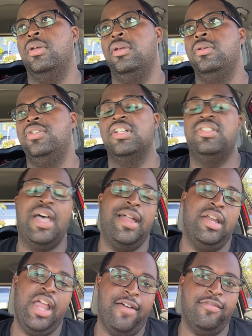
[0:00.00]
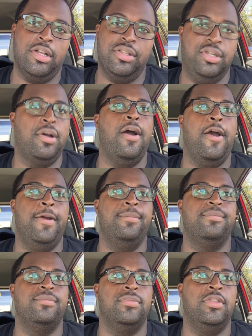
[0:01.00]
Since I didn't have a guitar,
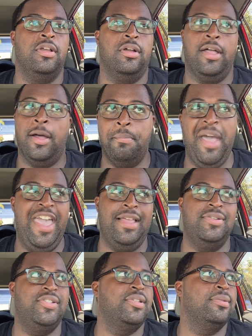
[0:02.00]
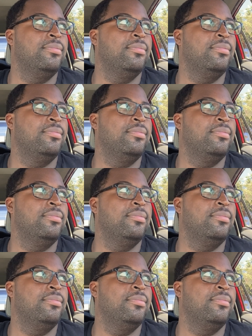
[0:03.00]
a bass,